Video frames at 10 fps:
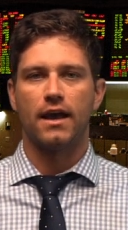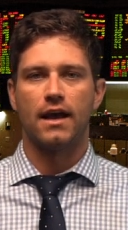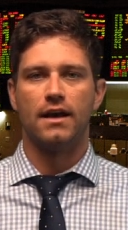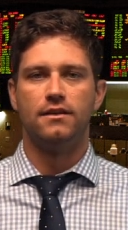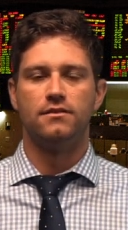
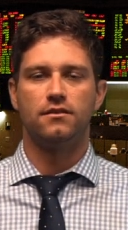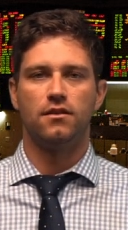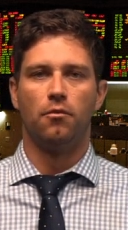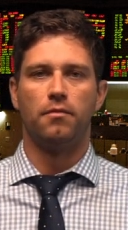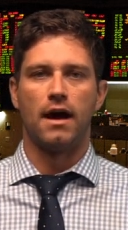And
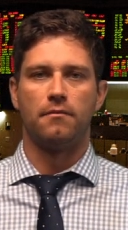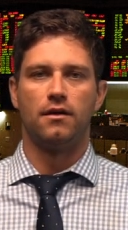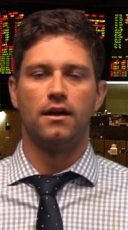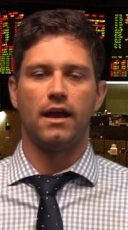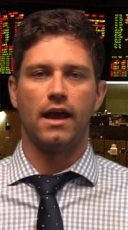
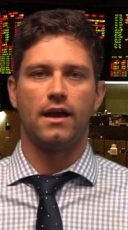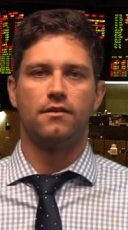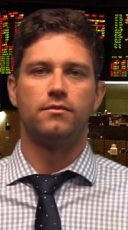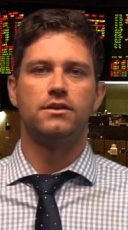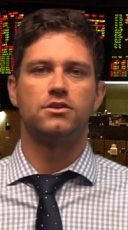Obama
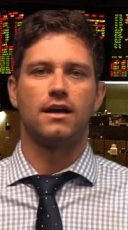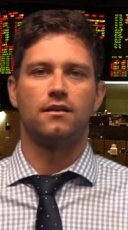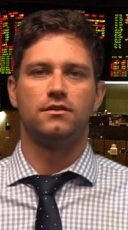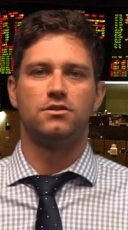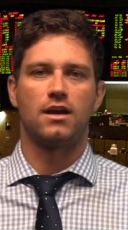had reached
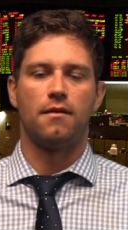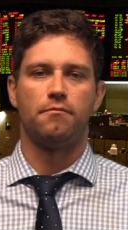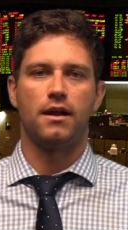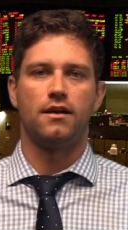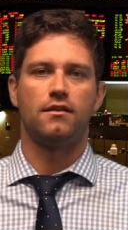out to
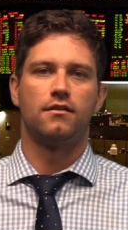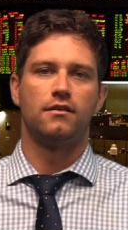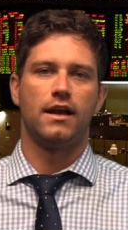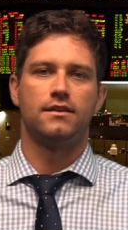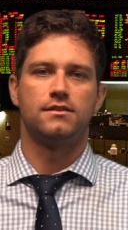John
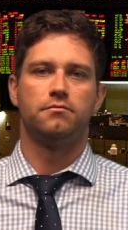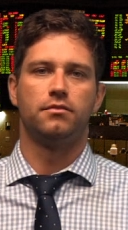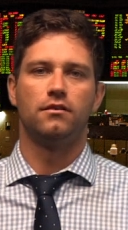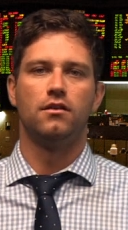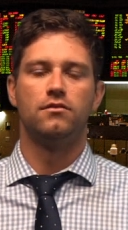Boehner Nancy
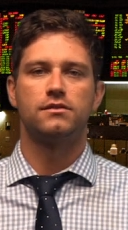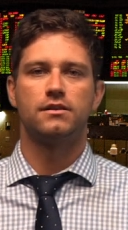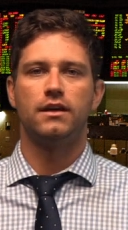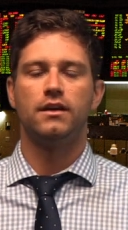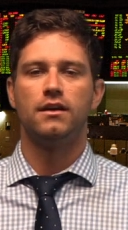
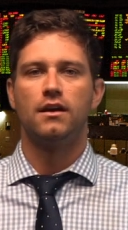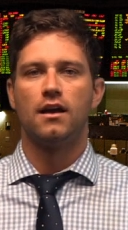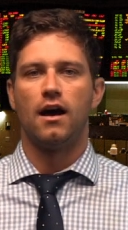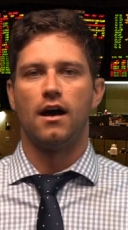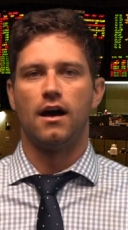Pelosi,
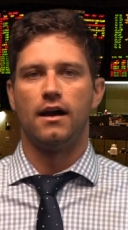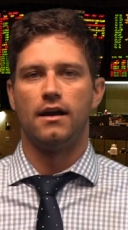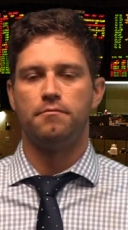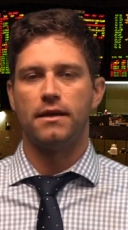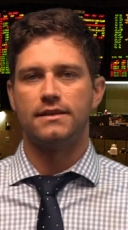
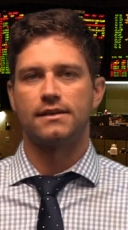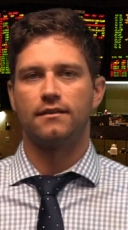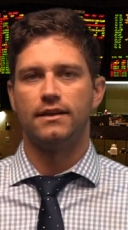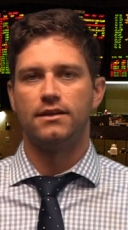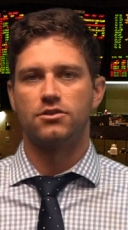uh, and
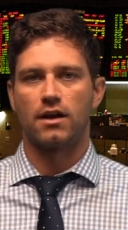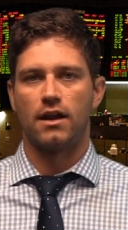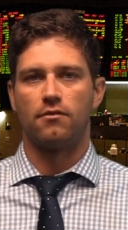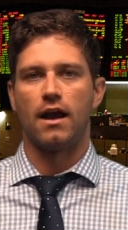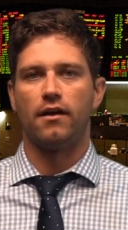basically he's
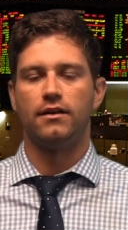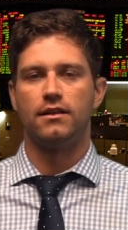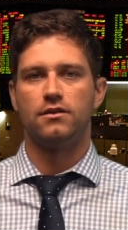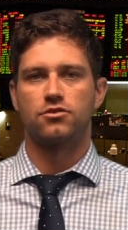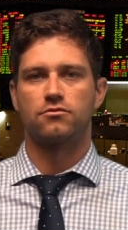trying to rally
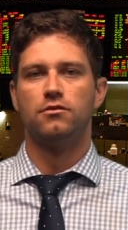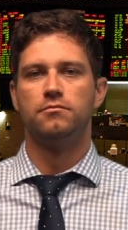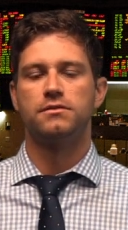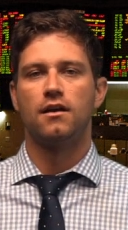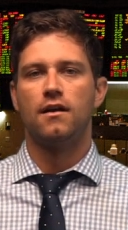the
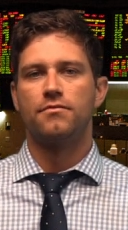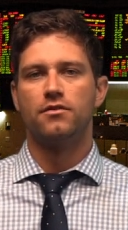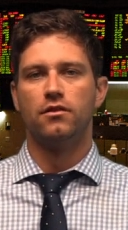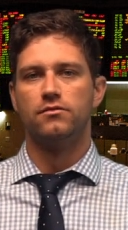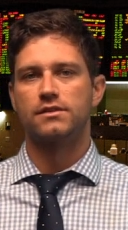troops
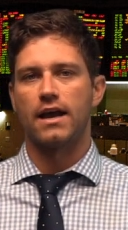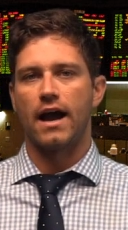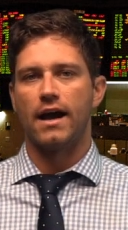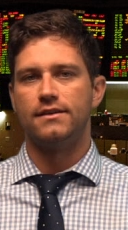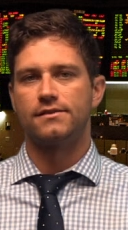those
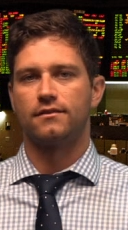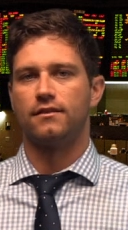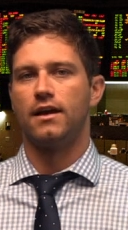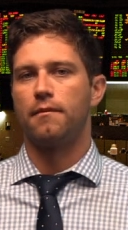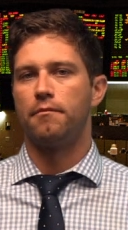guys
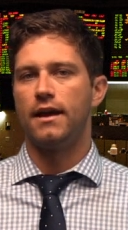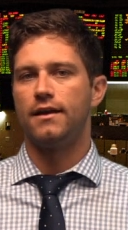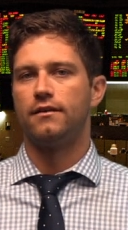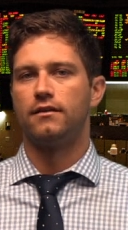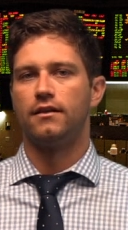like
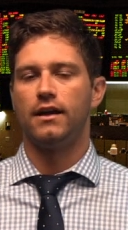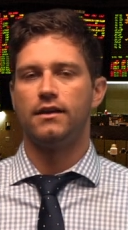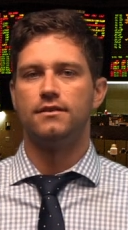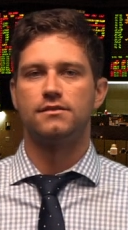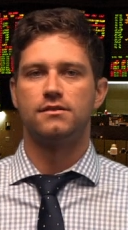Boehner
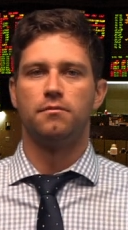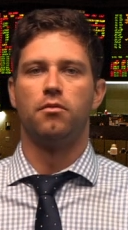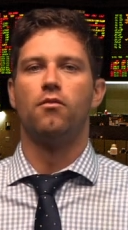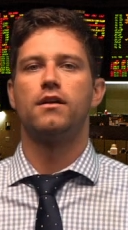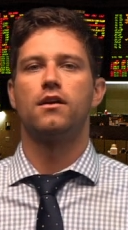is
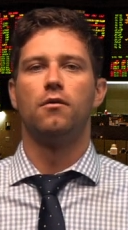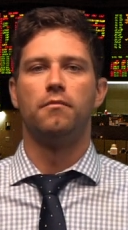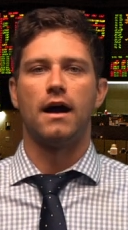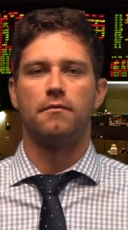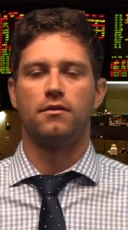supporting
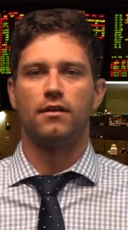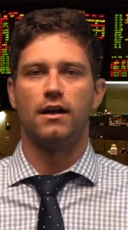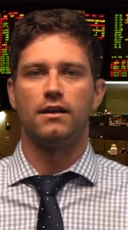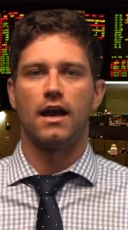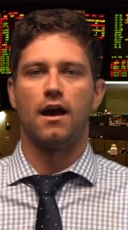Obama
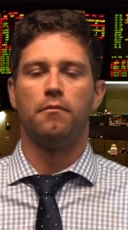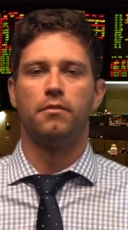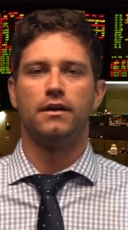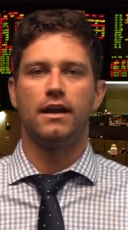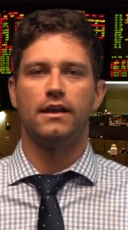right now,
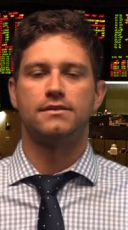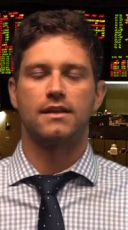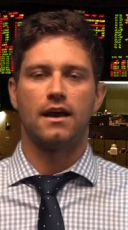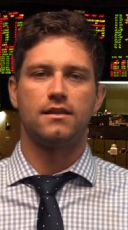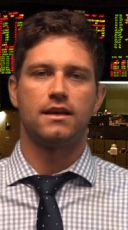but
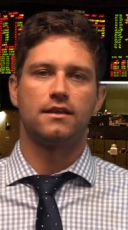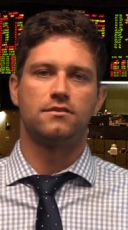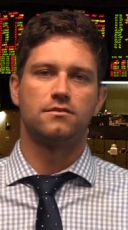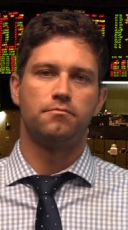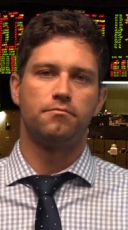it's I think
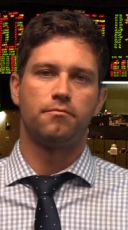it's